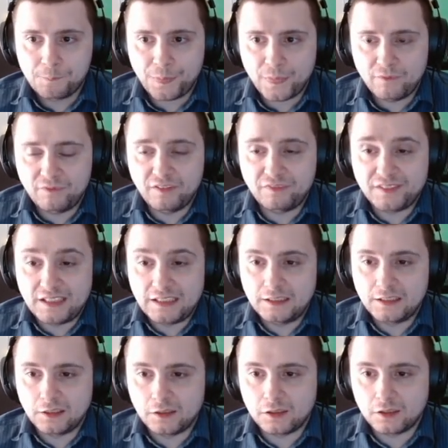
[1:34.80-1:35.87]

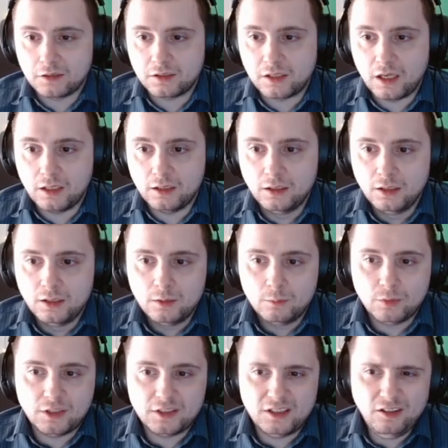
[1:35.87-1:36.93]
15, that's 6k.
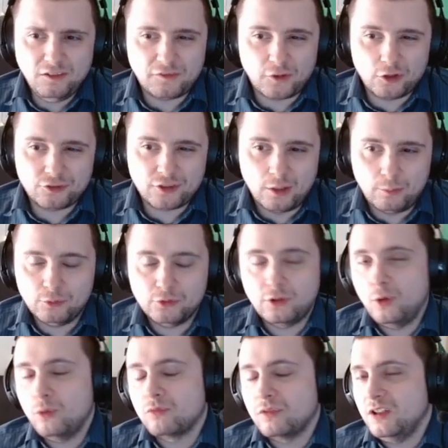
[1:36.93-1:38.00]
But like, these first couple
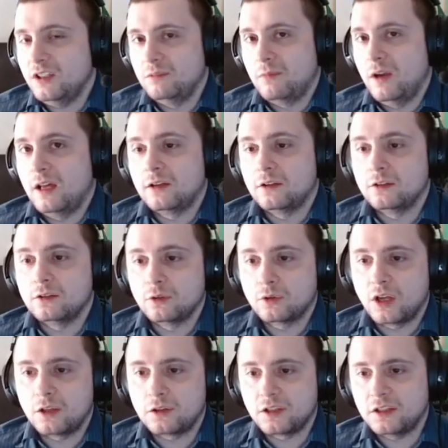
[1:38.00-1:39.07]
don't really matter.
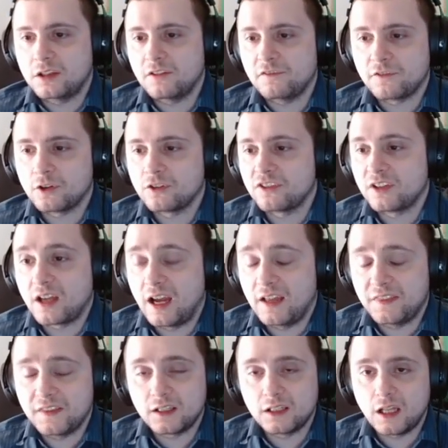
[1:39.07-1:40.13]
Okay, so that's the first thing. I
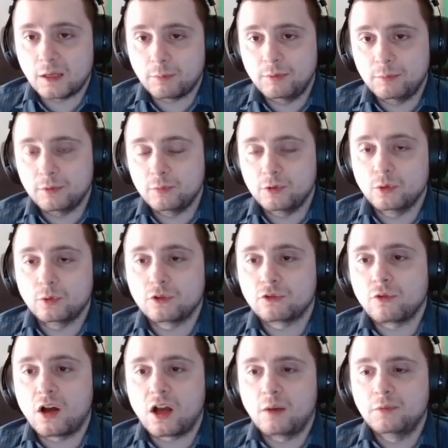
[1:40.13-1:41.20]
think a lot of people have been doing this
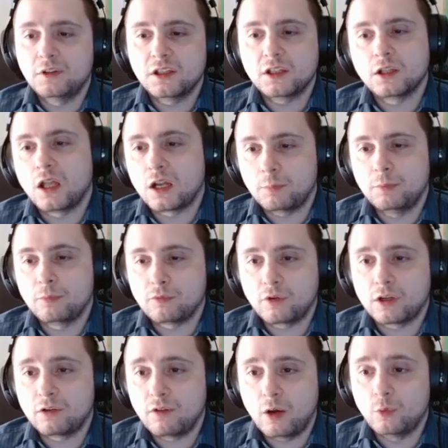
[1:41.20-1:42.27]
wrong. I've been seeing a lot of people
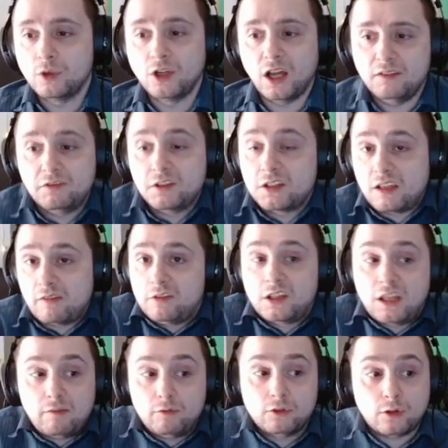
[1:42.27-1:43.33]
running around with not even
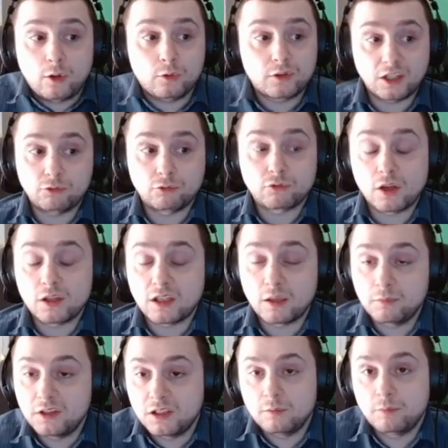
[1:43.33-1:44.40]
7/7 stones. That's what's crazy. I've
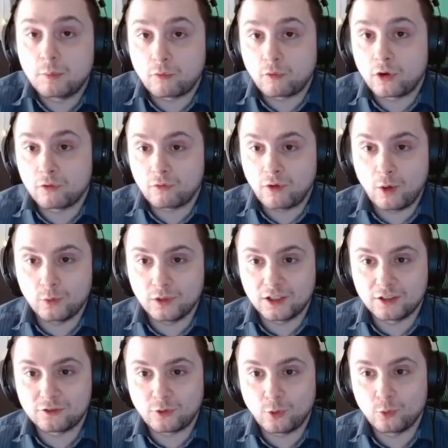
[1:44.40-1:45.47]
been seeing people running around with
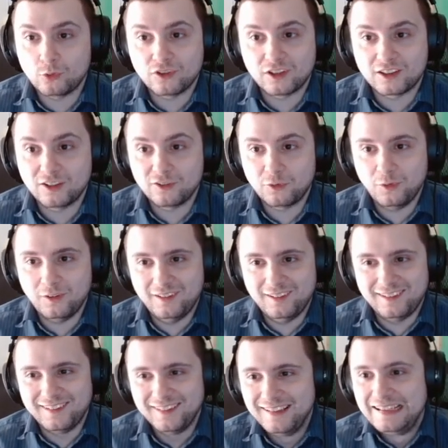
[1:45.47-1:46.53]
like stones like this
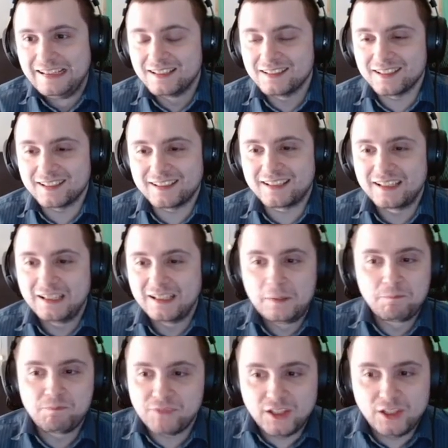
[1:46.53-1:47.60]
one. Like,
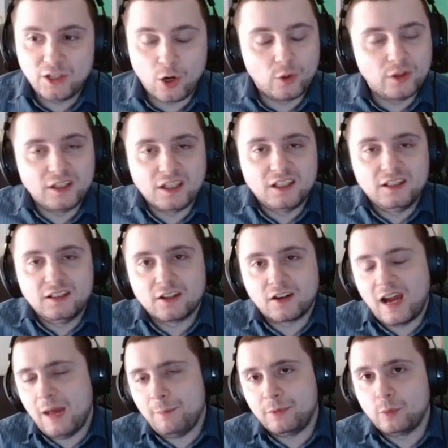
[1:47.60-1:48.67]
you know, and they're
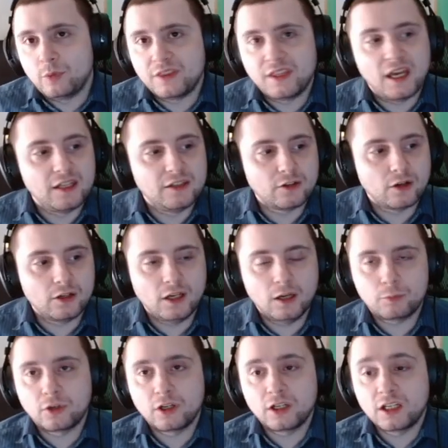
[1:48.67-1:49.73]
happy with that, and they're already
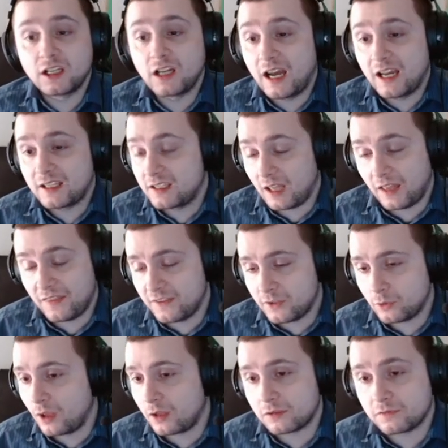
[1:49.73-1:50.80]
upgrading it. I think
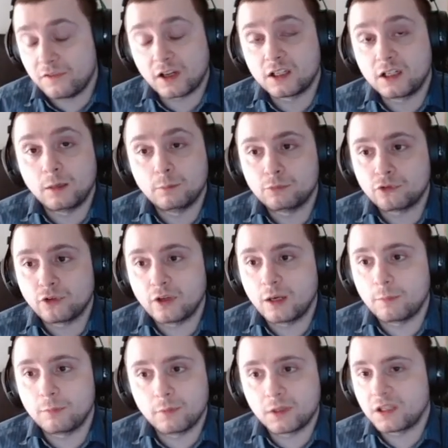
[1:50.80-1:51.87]
you guys are fucking up. Straight
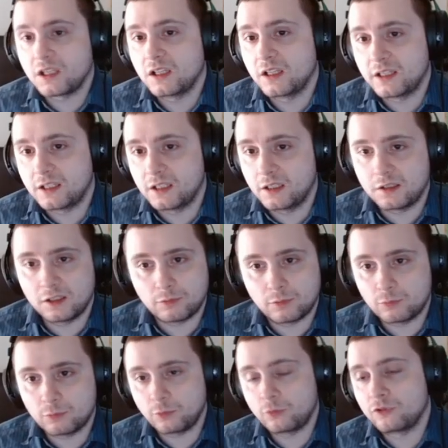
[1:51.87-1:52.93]
up, I'm going to say it like it is. That's what
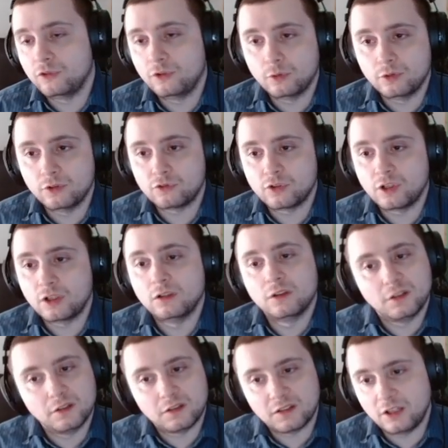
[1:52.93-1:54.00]
I'm supposed to do in this channel,
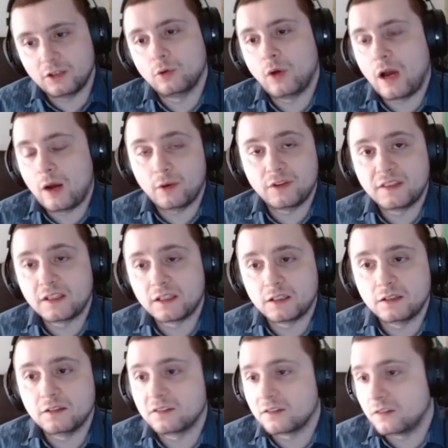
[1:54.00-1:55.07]
is tell you how I think it
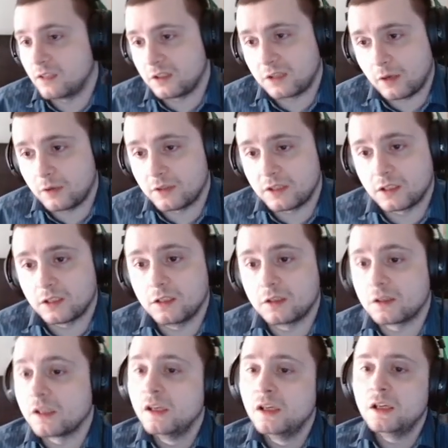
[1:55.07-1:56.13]
is, and that's how I think it
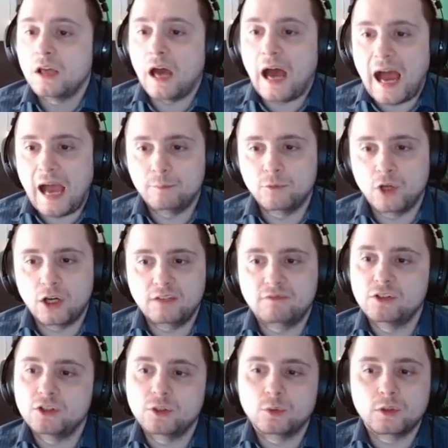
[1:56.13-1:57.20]
is. I'm not
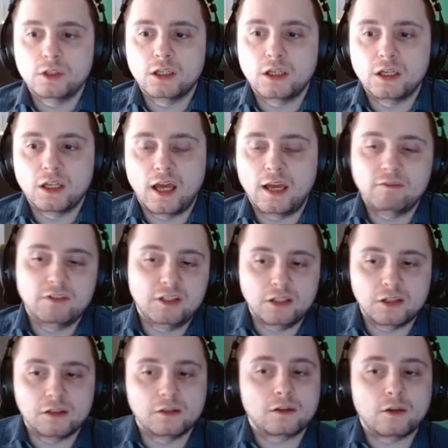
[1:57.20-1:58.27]
even doing it, and I have a
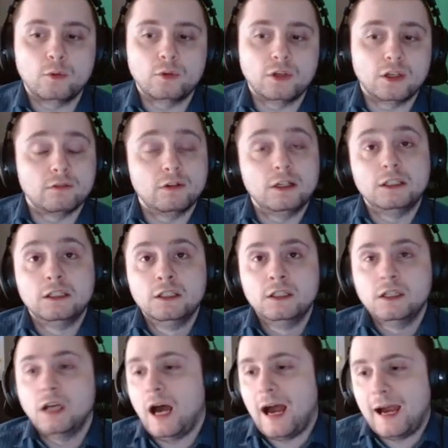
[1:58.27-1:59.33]
decent stone here, right?
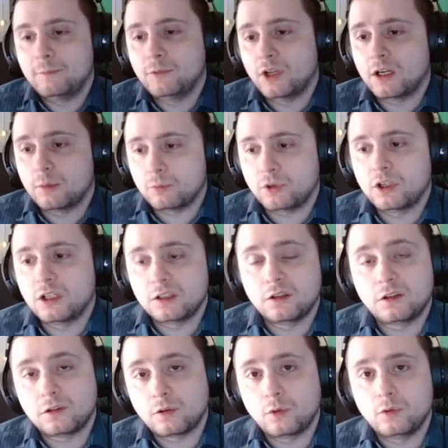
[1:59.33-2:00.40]
I'm not upgrading the
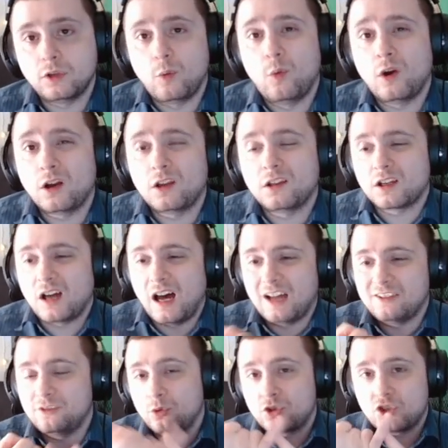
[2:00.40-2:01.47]
stone yet. One, because it
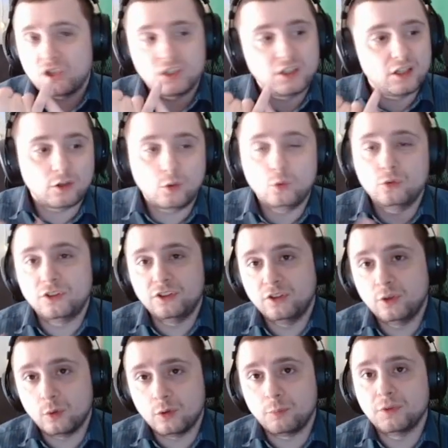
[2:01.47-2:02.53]
costs you a shit ton of gold to
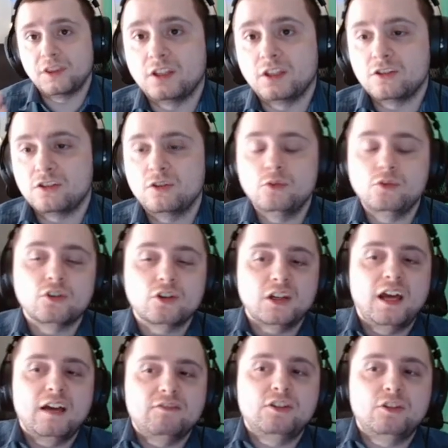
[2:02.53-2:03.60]
do it, but two, you're going
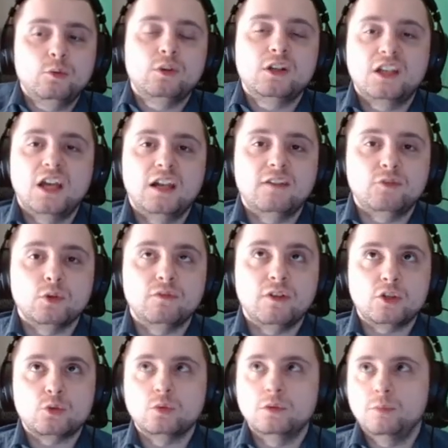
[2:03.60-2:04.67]
to have to do it again if you're
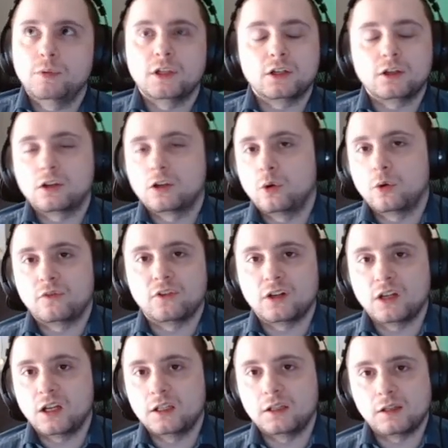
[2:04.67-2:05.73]
eventually planning on going for a
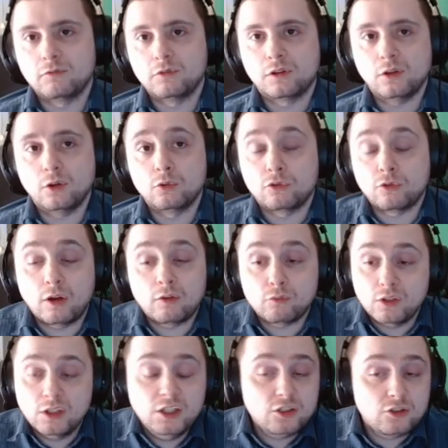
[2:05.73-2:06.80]
9/7 stone, so I
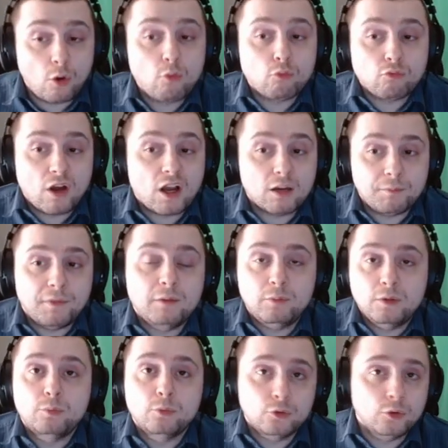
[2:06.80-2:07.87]
really don't recommend
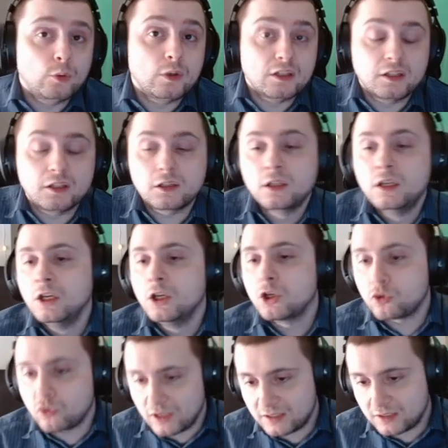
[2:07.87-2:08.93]
people doing this.
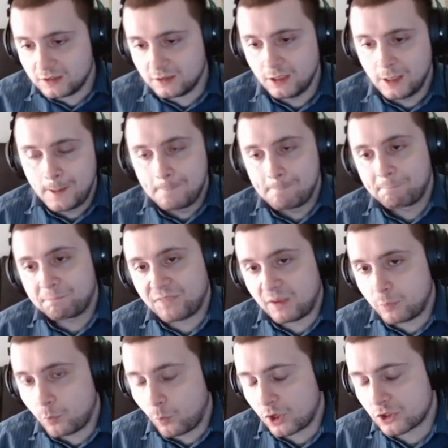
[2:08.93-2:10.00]
Granted,
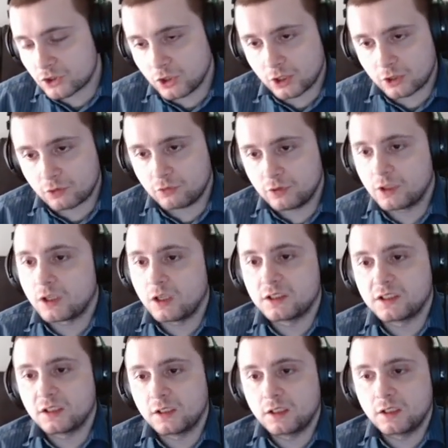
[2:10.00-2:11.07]
I've been watching a lot of Korean
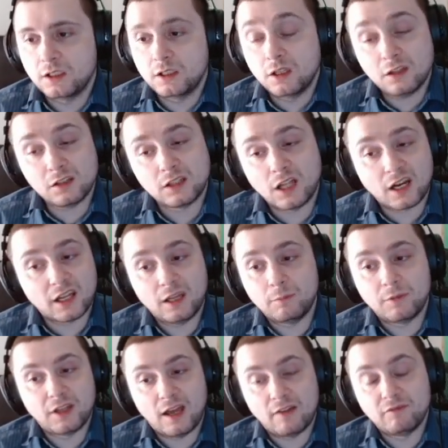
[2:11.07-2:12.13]
content lately. There's a lot of them
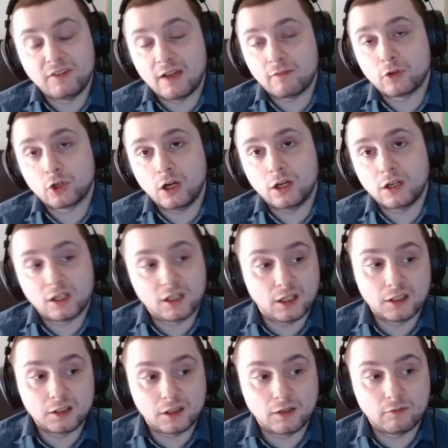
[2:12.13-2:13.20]
that have never gotten a
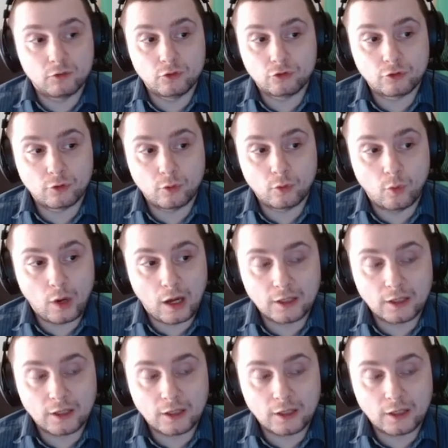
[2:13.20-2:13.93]
9/7, so